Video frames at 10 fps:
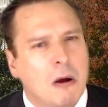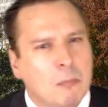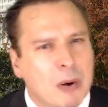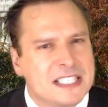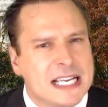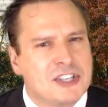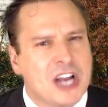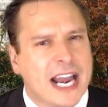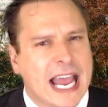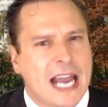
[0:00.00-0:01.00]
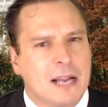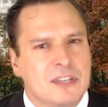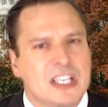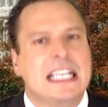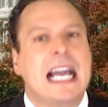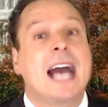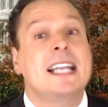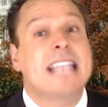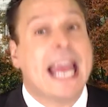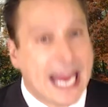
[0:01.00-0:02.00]
President John Adams got
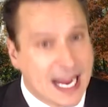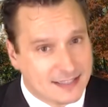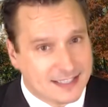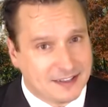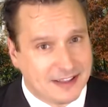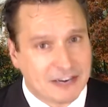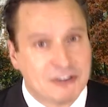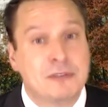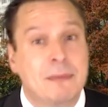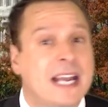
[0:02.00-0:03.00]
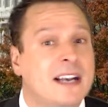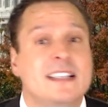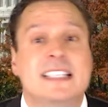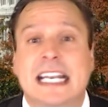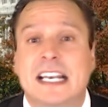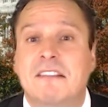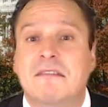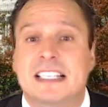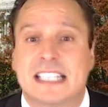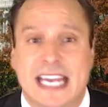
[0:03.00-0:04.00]
his hands on the letter and demanded a Senate
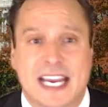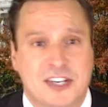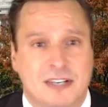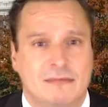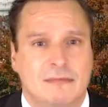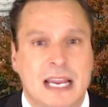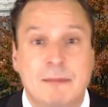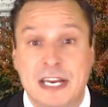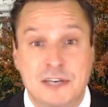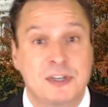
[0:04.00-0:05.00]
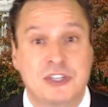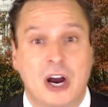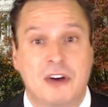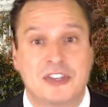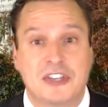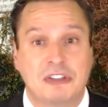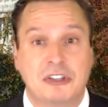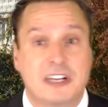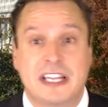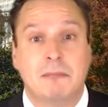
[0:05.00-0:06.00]
investigation. Impeachment charges
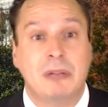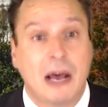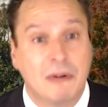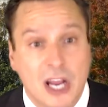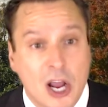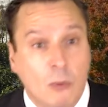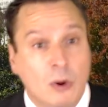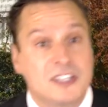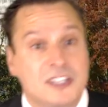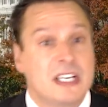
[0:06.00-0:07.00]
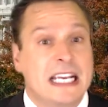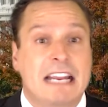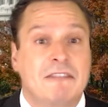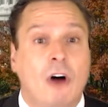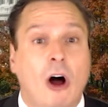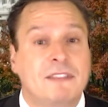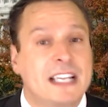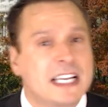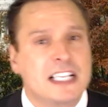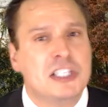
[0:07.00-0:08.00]
included that Blount was involved in
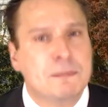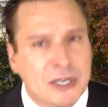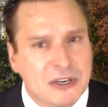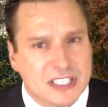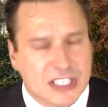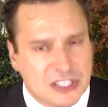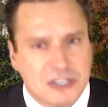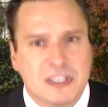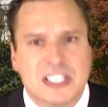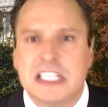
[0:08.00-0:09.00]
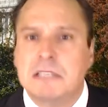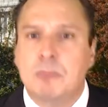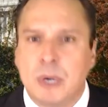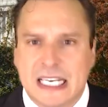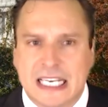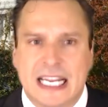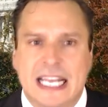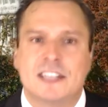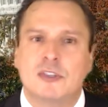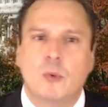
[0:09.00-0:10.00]
a conspiracy to assist Britain in
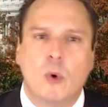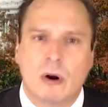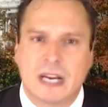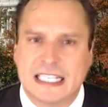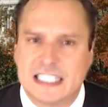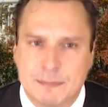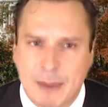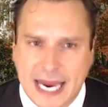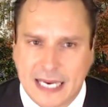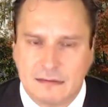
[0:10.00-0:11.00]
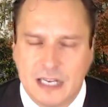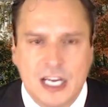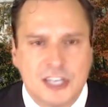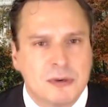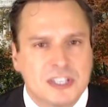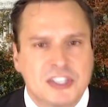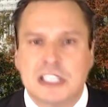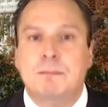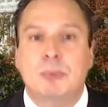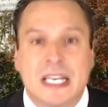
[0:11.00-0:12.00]
its war against Spain, to
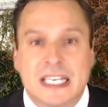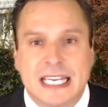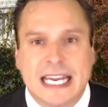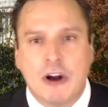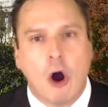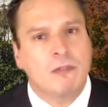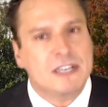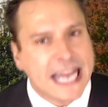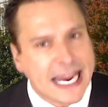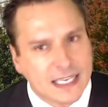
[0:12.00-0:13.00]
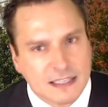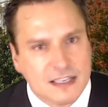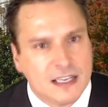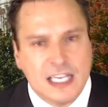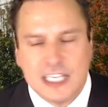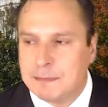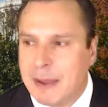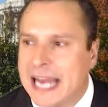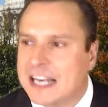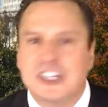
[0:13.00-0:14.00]
assist Britain in overtaking the
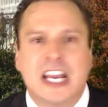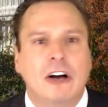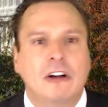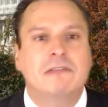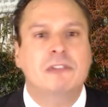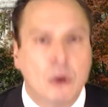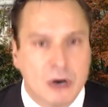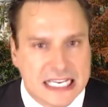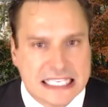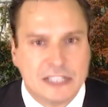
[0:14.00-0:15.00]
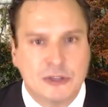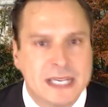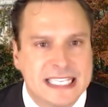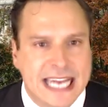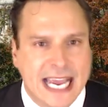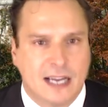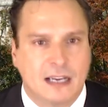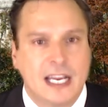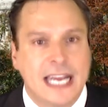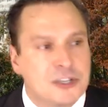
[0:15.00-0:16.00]
Spanish-held Floridas and Louisiana,
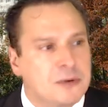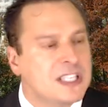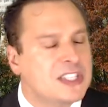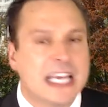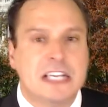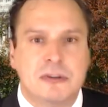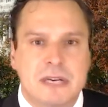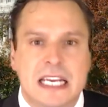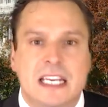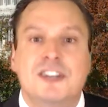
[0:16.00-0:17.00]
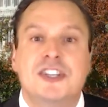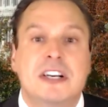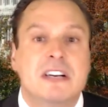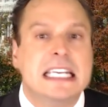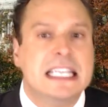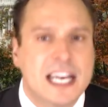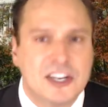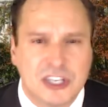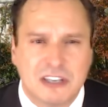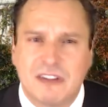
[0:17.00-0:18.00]
and to incite Creek and Cherokee
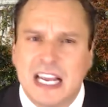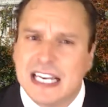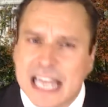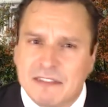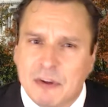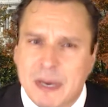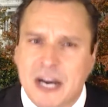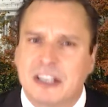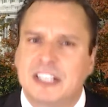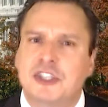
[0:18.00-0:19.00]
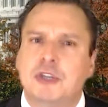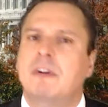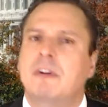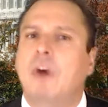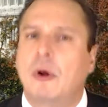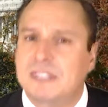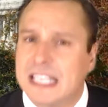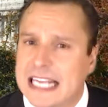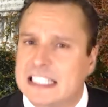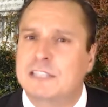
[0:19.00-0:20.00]
Nation of Native Americans to revolt
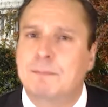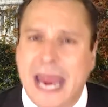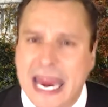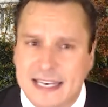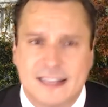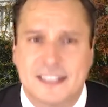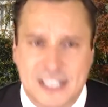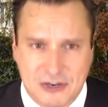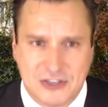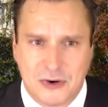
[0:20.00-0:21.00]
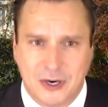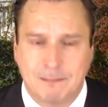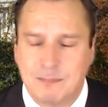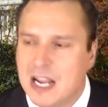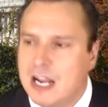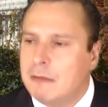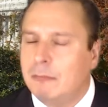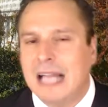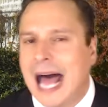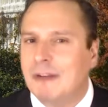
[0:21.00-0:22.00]
against Spain in the territory.
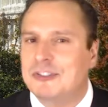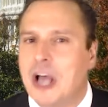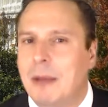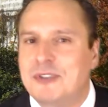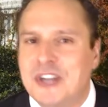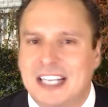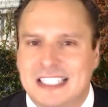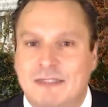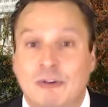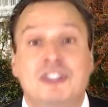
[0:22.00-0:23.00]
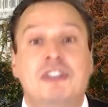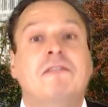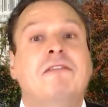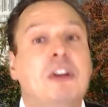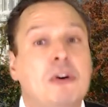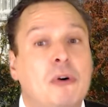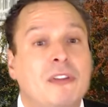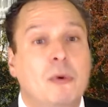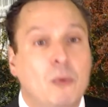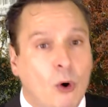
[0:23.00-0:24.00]
Blount's objective was to fuel
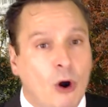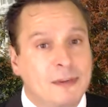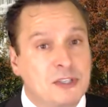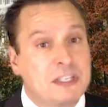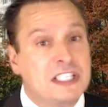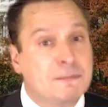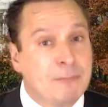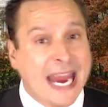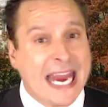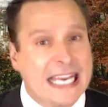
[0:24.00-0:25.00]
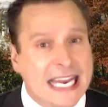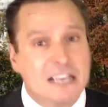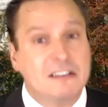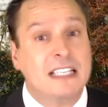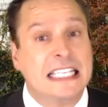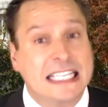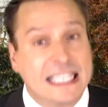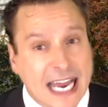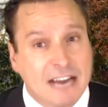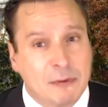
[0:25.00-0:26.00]
the war between Spain, England, and the
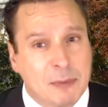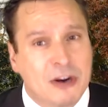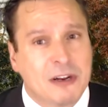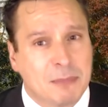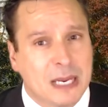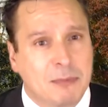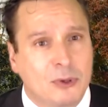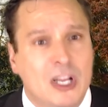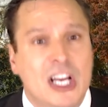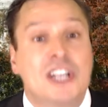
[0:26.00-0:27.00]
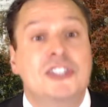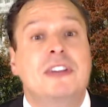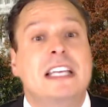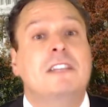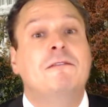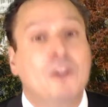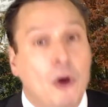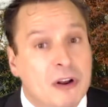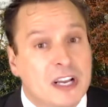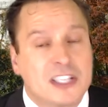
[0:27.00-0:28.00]
Native American people so that the
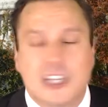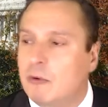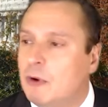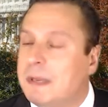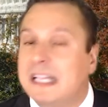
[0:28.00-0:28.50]
Floridas would be